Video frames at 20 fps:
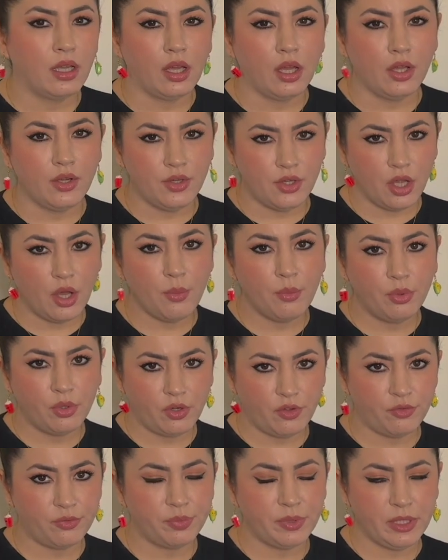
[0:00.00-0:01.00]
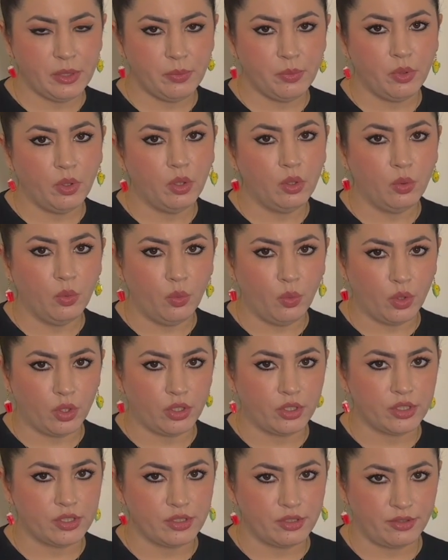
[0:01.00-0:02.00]
A number of people
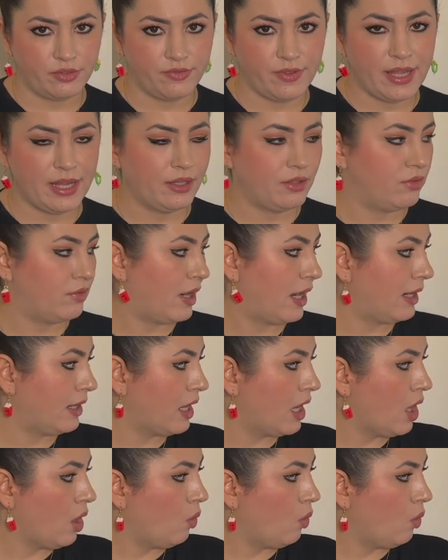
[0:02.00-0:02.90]
were surveyed, right?